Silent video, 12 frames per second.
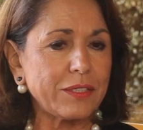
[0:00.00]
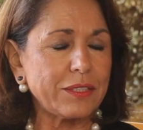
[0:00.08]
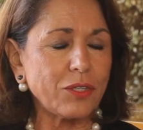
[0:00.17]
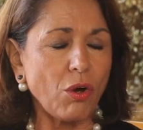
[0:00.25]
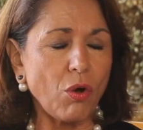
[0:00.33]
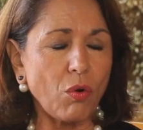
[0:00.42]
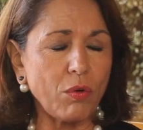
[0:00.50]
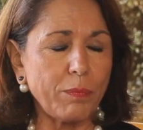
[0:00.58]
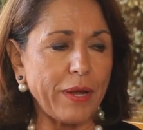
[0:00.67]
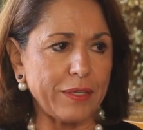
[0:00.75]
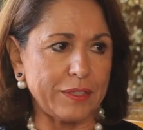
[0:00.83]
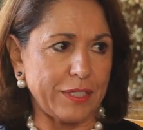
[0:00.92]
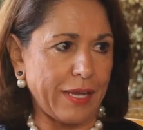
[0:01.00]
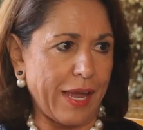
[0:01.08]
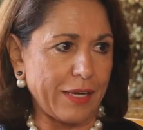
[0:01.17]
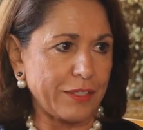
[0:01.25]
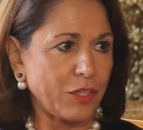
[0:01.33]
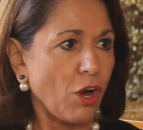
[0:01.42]
a total balancing
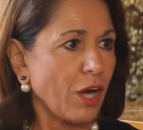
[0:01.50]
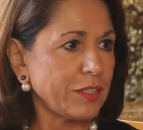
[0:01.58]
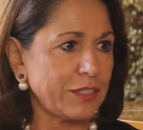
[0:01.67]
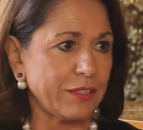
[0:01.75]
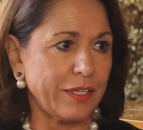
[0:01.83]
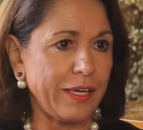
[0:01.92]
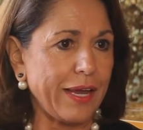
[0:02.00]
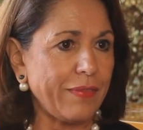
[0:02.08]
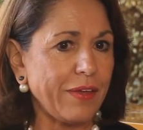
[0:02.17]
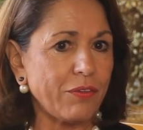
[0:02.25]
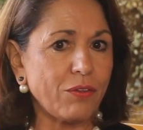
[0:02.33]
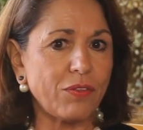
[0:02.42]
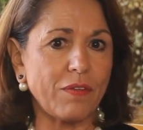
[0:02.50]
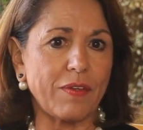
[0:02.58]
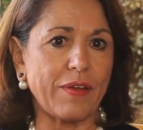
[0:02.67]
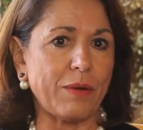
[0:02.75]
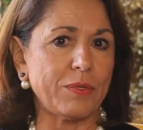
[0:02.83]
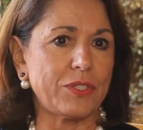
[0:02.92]
act, constantly. And the other thing
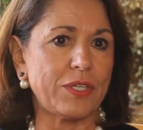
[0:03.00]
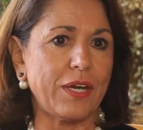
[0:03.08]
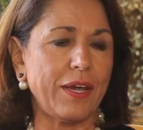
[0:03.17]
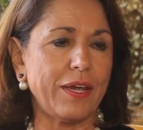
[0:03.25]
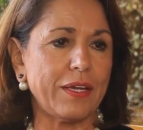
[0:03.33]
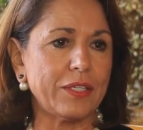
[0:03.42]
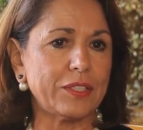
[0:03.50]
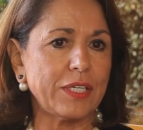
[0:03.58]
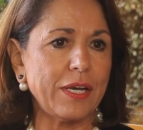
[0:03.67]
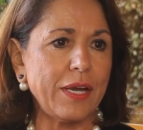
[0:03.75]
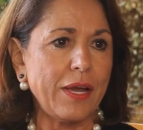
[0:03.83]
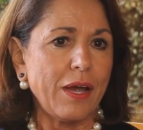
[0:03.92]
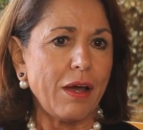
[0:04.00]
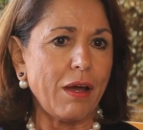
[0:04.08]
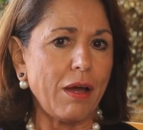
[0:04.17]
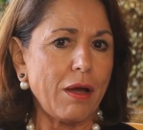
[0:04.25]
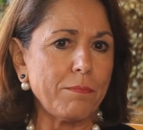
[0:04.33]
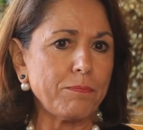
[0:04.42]
that I would say is
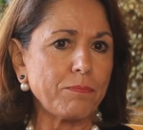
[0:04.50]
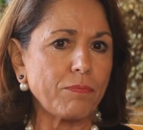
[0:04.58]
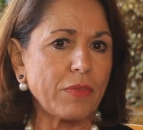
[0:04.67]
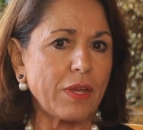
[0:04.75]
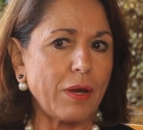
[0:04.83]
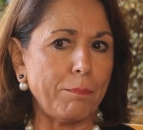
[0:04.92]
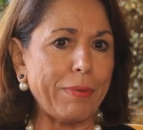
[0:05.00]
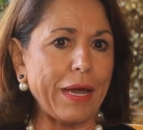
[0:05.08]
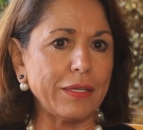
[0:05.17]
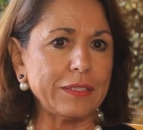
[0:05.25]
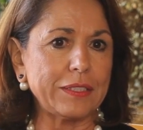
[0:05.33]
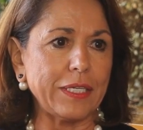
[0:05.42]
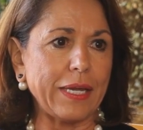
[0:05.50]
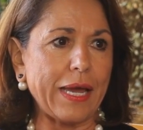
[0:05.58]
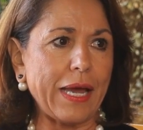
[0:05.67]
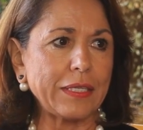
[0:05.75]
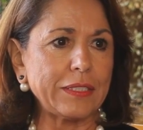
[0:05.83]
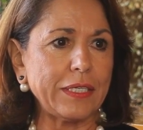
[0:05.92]
a balancing
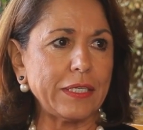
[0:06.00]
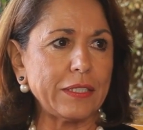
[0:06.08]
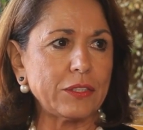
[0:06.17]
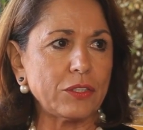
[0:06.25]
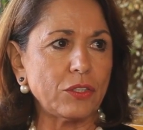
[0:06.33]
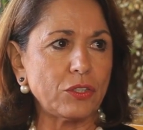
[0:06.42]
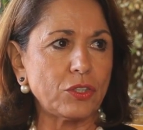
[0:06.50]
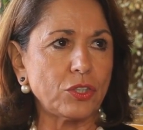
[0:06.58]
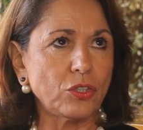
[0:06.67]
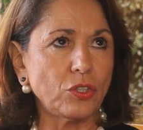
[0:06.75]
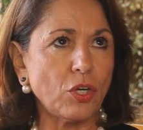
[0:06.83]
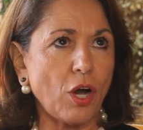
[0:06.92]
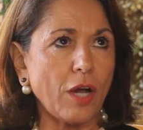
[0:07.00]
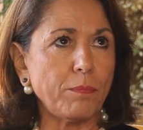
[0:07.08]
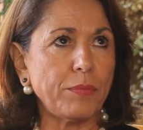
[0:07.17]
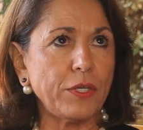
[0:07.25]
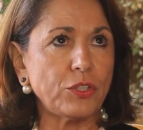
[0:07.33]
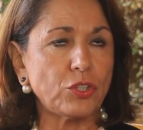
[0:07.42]
act is to
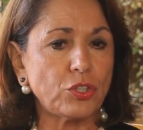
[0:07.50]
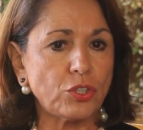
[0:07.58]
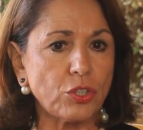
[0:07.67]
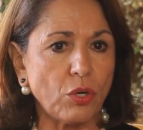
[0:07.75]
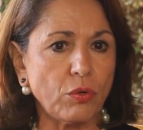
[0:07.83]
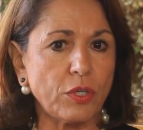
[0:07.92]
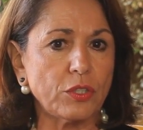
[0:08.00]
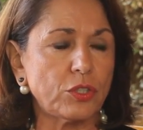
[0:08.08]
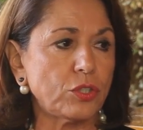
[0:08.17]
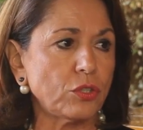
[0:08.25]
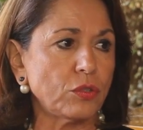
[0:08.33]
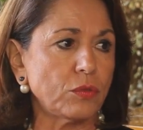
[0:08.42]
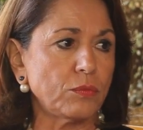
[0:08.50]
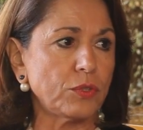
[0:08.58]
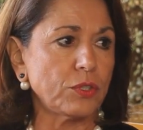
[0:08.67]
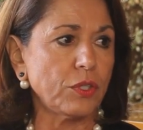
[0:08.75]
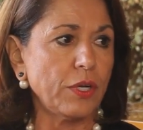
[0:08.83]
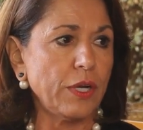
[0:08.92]
not be so consumed,